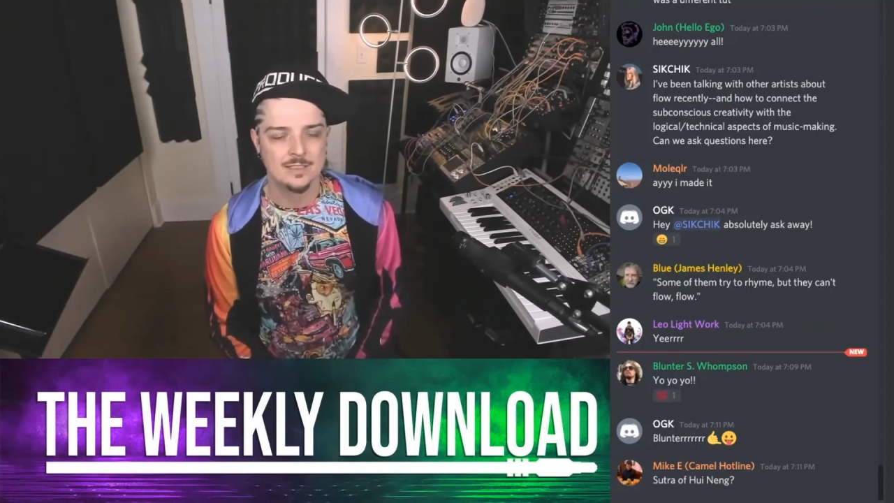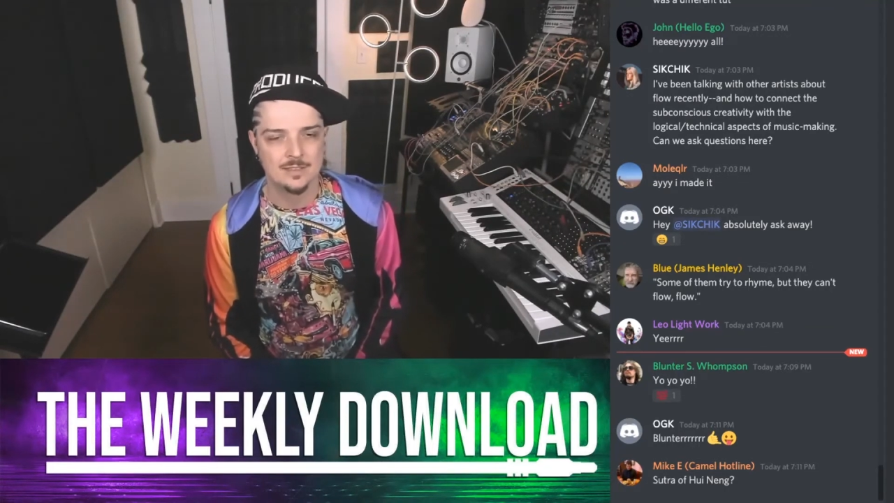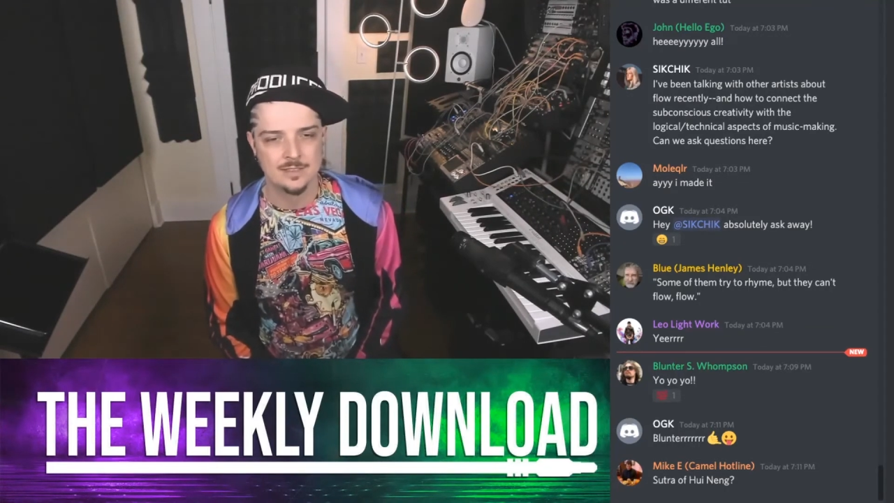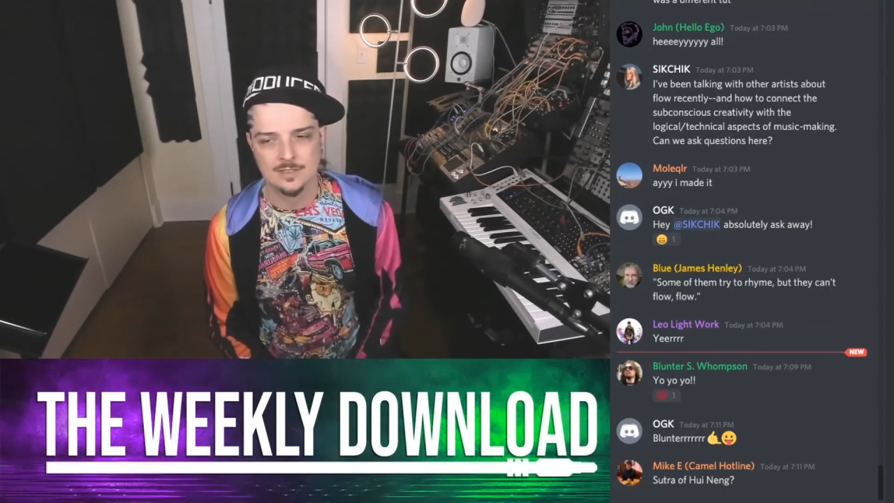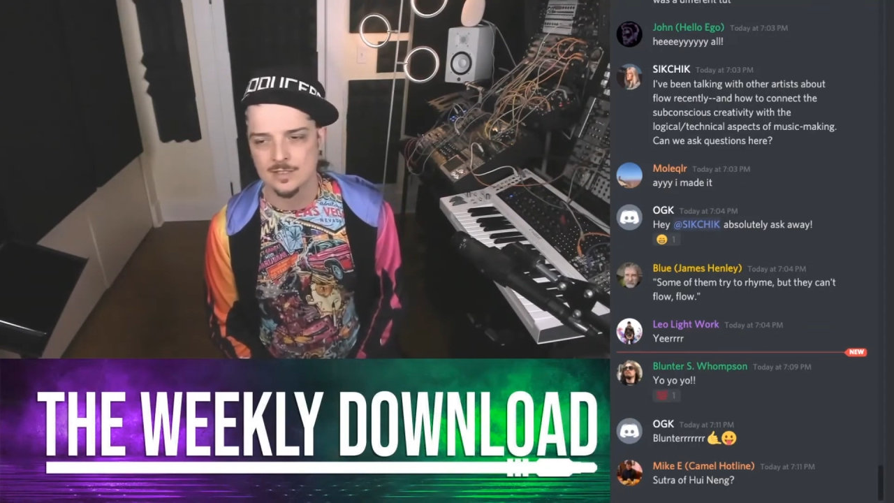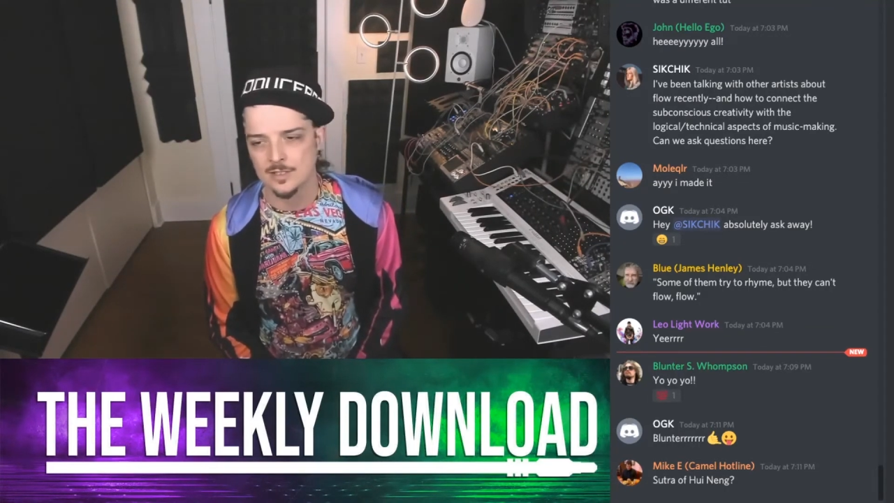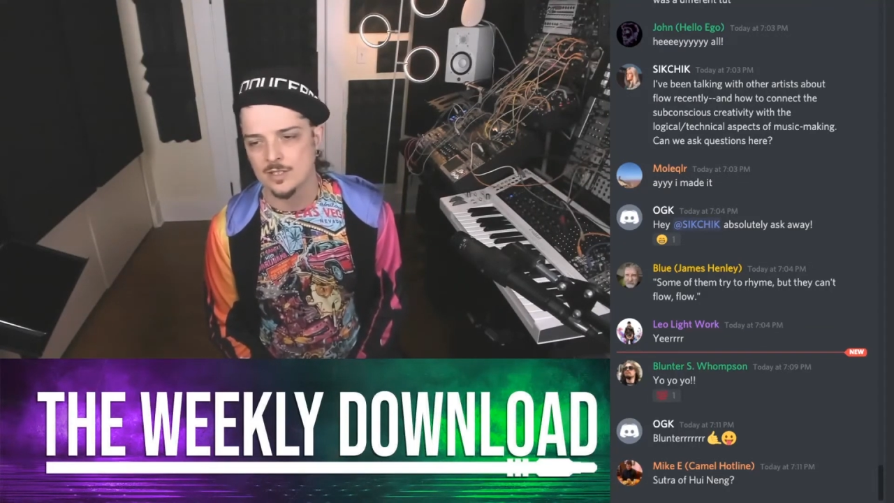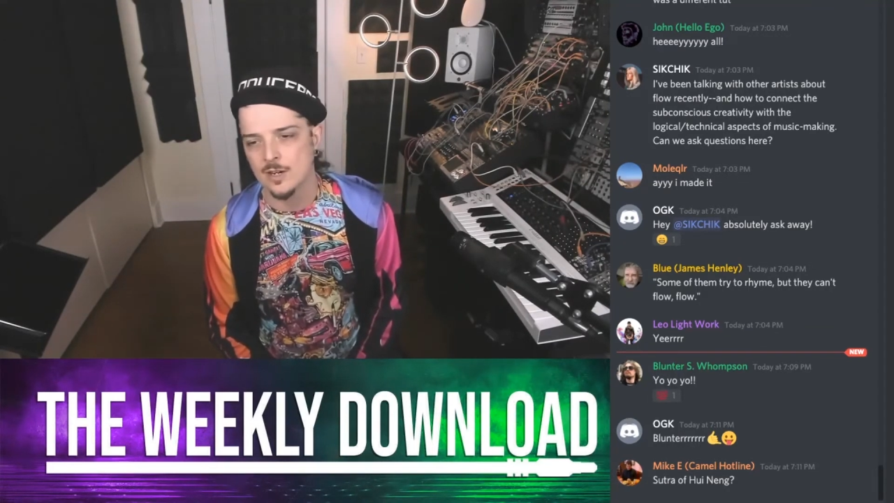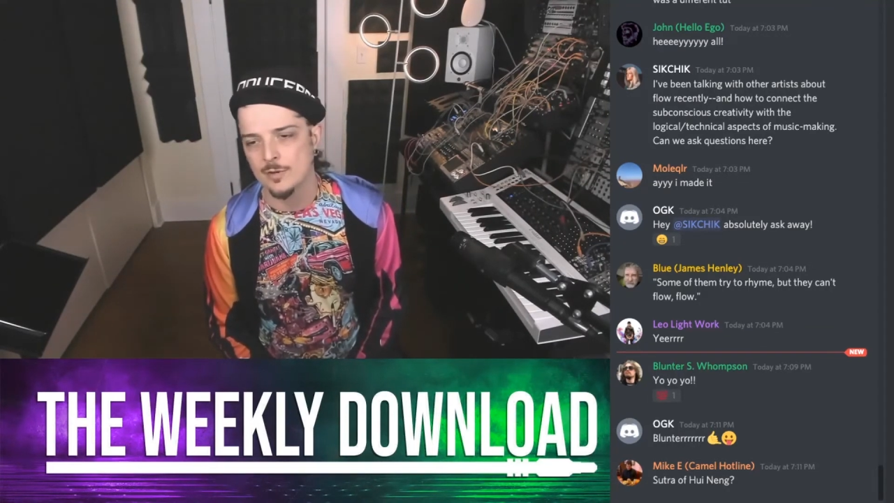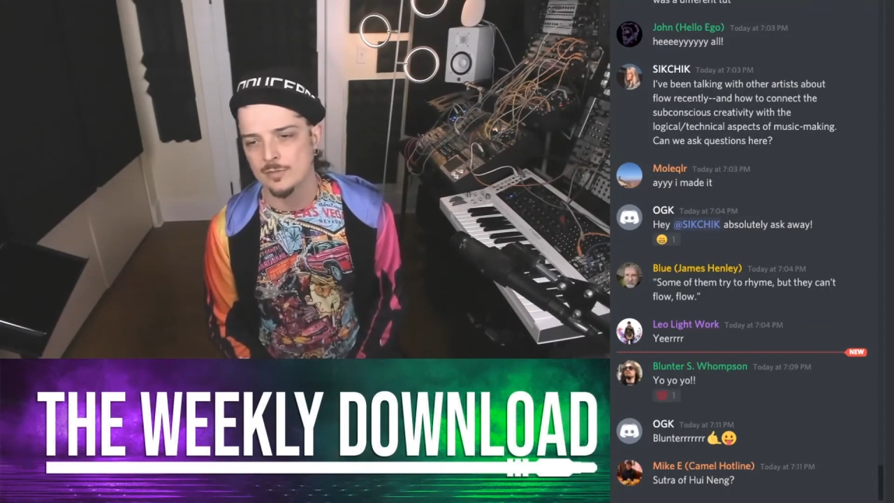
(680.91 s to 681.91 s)
Good
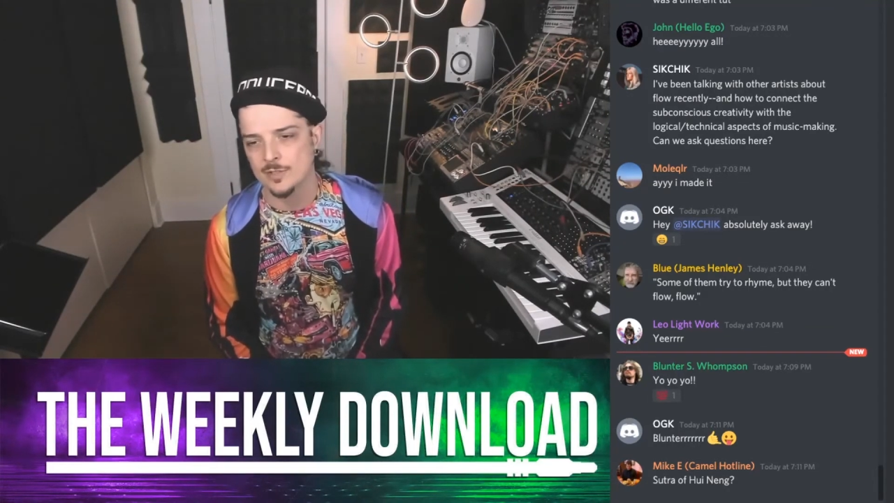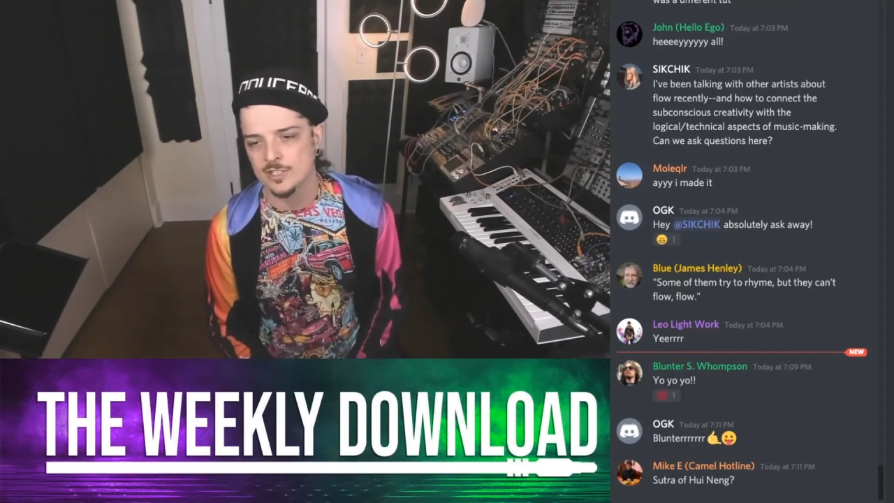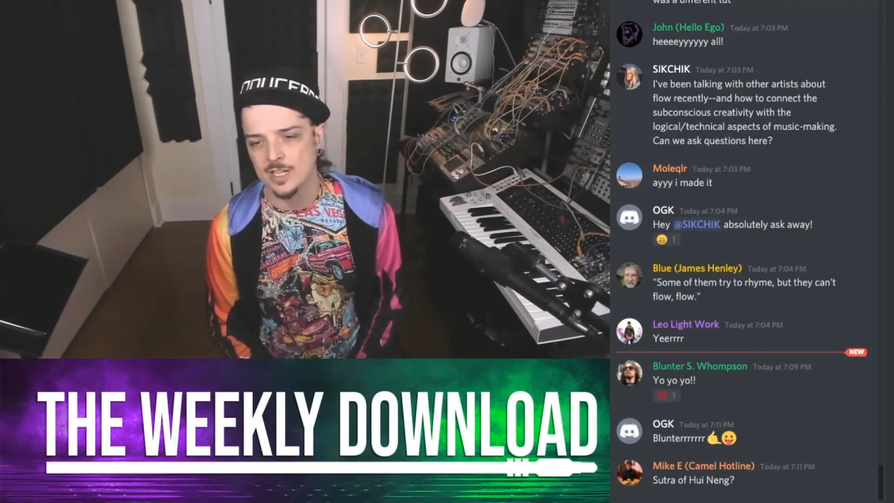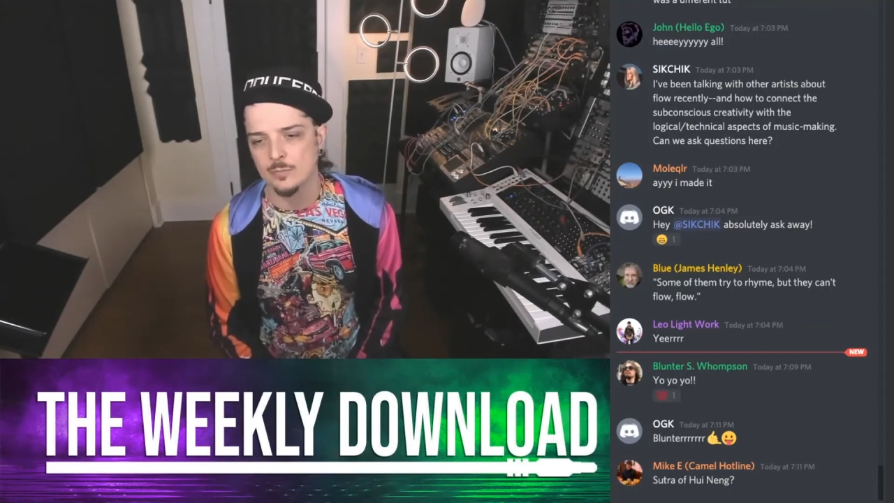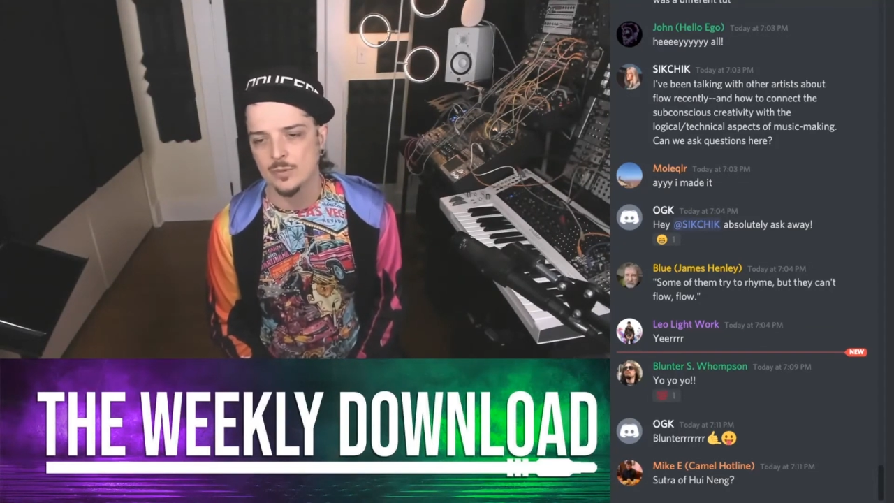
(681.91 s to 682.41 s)
comment from the chat.